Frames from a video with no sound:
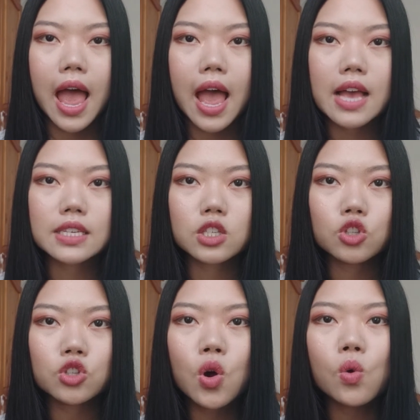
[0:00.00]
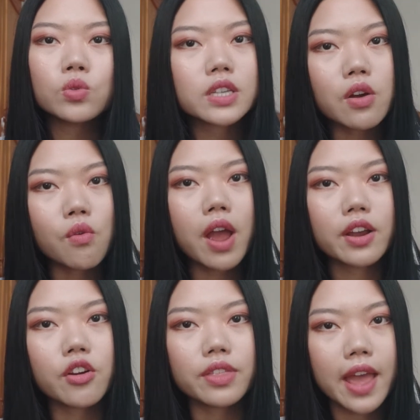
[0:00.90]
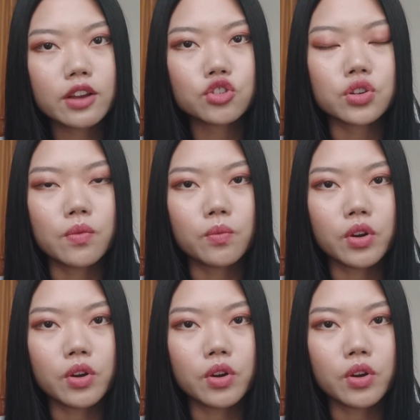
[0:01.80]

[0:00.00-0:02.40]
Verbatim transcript: has no direct connection